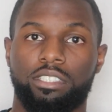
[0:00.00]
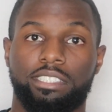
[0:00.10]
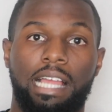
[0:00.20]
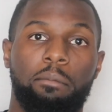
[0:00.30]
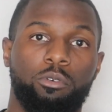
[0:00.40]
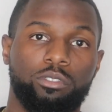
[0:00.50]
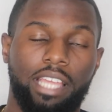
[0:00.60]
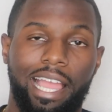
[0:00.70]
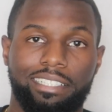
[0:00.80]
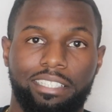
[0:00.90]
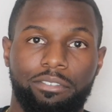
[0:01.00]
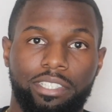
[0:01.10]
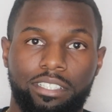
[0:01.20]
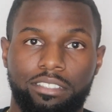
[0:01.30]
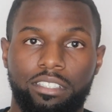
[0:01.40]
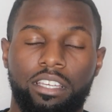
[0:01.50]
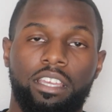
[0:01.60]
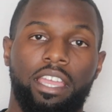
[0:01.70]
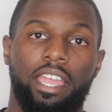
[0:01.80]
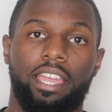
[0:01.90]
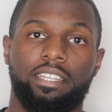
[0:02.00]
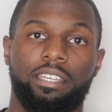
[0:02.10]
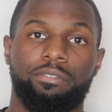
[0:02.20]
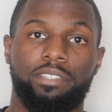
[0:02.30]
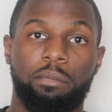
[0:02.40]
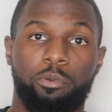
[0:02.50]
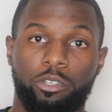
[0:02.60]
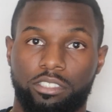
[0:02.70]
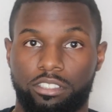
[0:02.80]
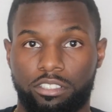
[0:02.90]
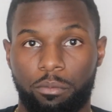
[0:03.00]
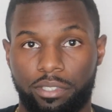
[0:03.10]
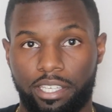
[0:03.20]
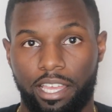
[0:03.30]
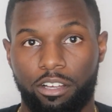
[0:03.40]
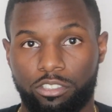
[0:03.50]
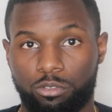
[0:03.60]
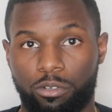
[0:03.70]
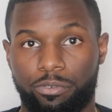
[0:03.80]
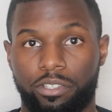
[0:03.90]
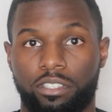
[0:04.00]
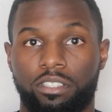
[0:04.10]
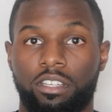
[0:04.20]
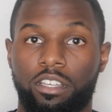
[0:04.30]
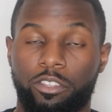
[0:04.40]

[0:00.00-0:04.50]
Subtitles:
shoppers' activities, and if they purchase something else within